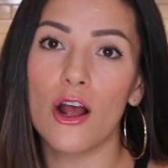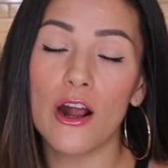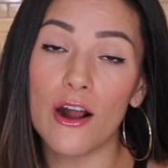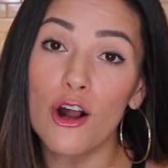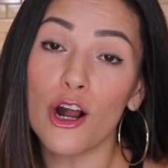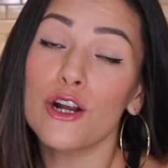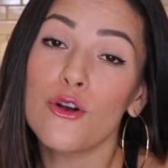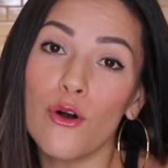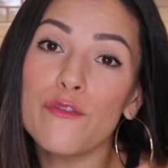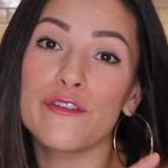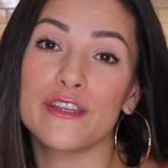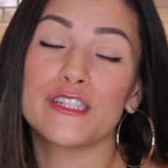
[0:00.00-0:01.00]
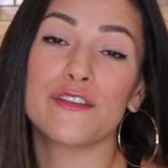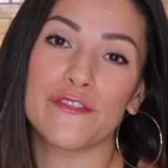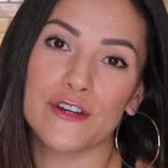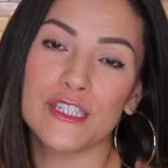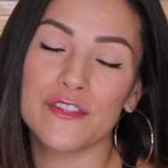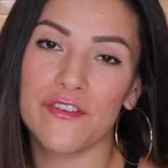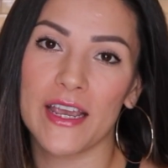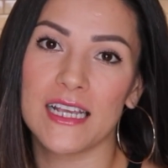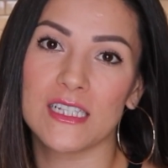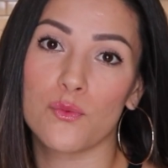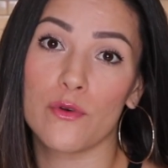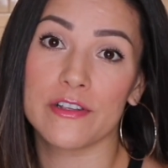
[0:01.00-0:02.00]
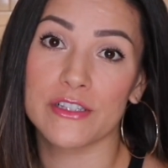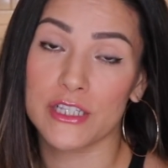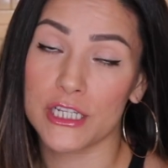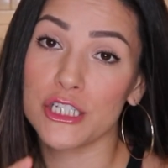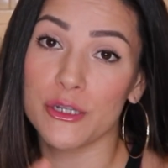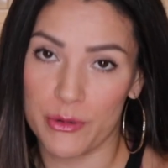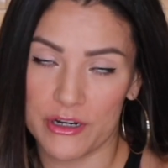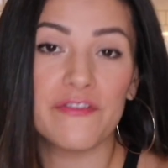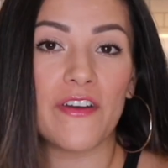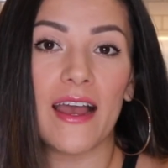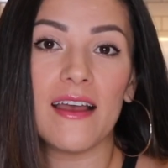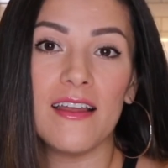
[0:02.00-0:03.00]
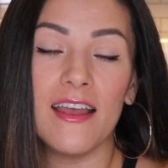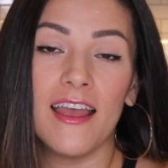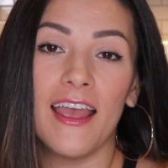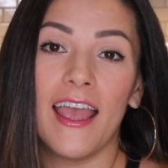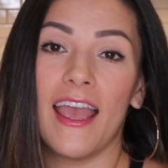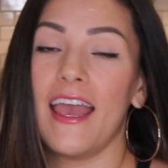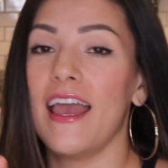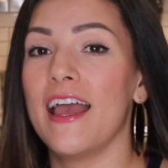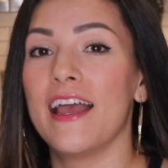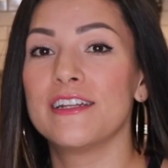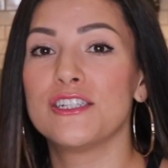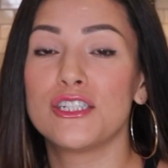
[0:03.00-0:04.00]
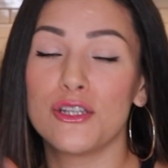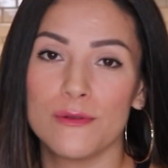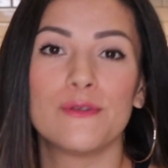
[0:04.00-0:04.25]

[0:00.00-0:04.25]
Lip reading: Our goal for this first phase was to burn fat and to